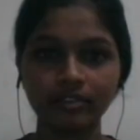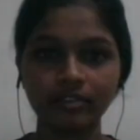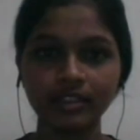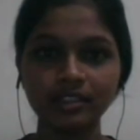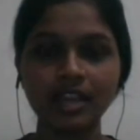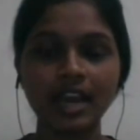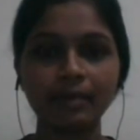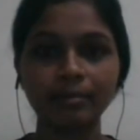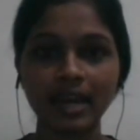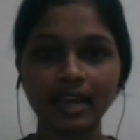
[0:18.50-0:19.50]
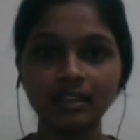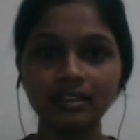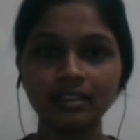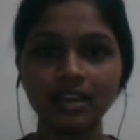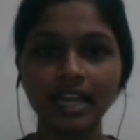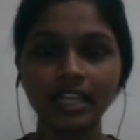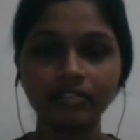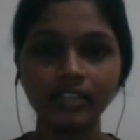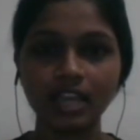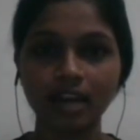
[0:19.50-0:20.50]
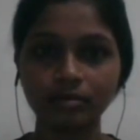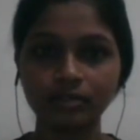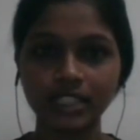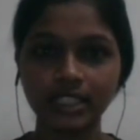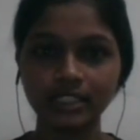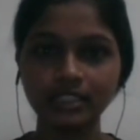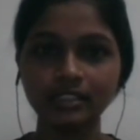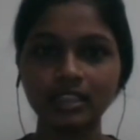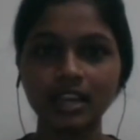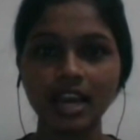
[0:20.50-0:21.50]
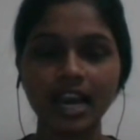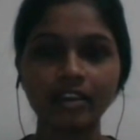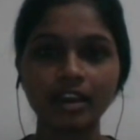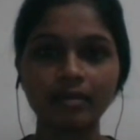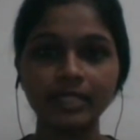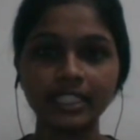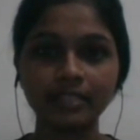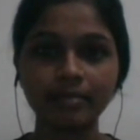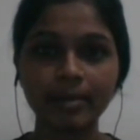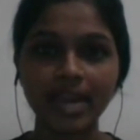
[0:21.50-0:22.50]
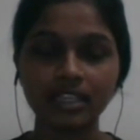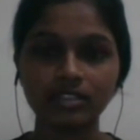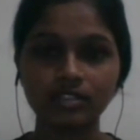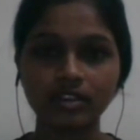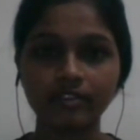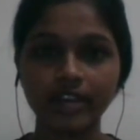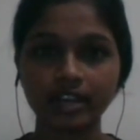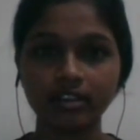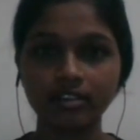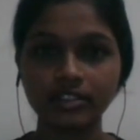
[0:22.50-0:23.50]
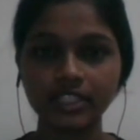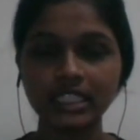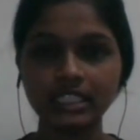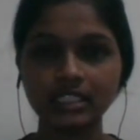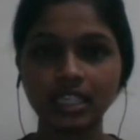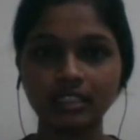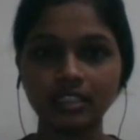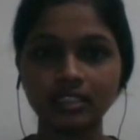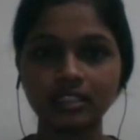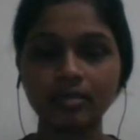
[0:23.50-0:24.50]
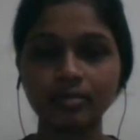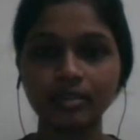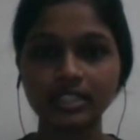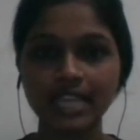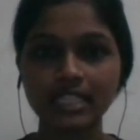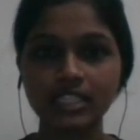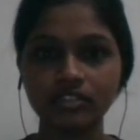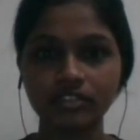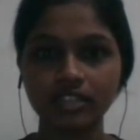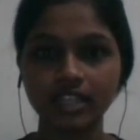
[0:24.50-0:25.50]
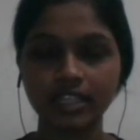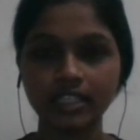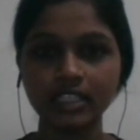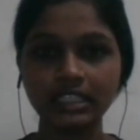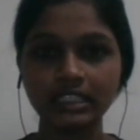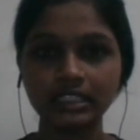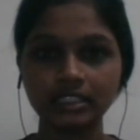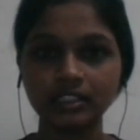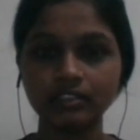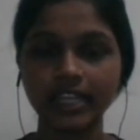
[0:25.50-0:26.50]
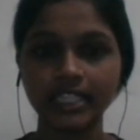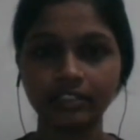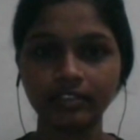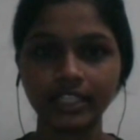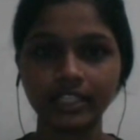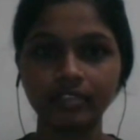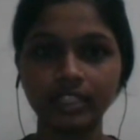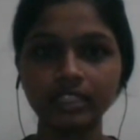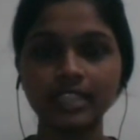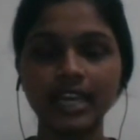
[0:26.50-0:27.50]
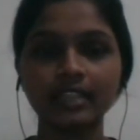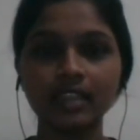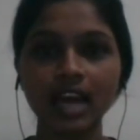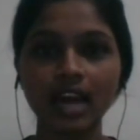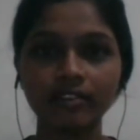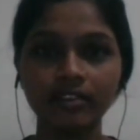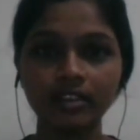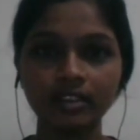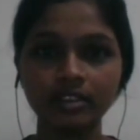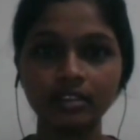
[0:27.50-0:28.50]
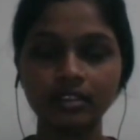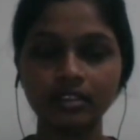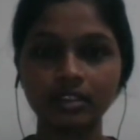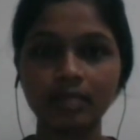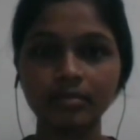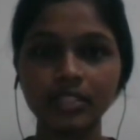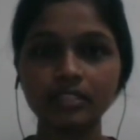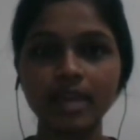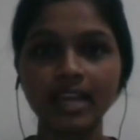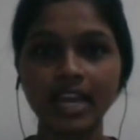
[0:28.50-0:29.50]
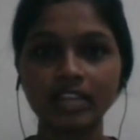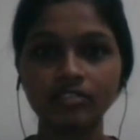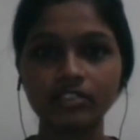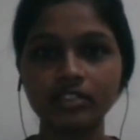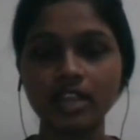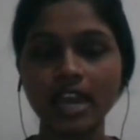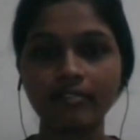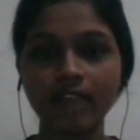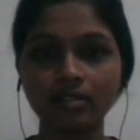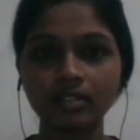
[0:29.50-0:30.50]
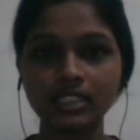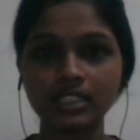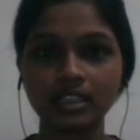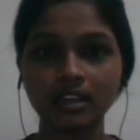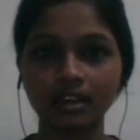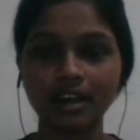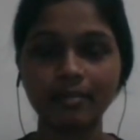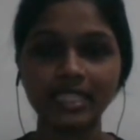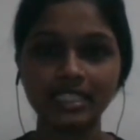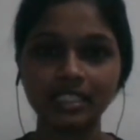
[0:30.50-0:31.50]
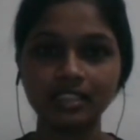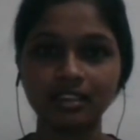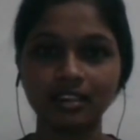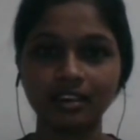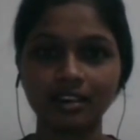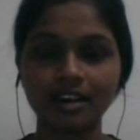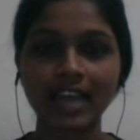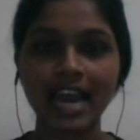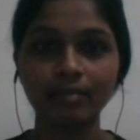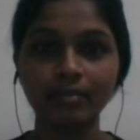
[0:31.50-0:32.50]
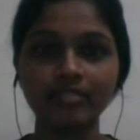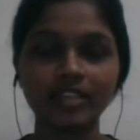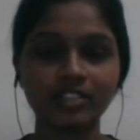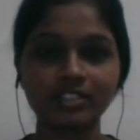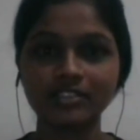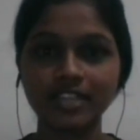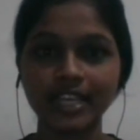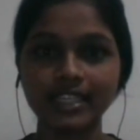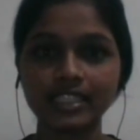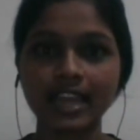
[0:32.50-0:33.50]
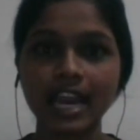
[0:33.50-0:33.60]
everyone, I am Payal. I live in Nagpur city. I have completed my Bachelor's of Technology in under Computer Science Engineering in year 2021. Then after completion my graduation, I found this amazing academy, which is Tennis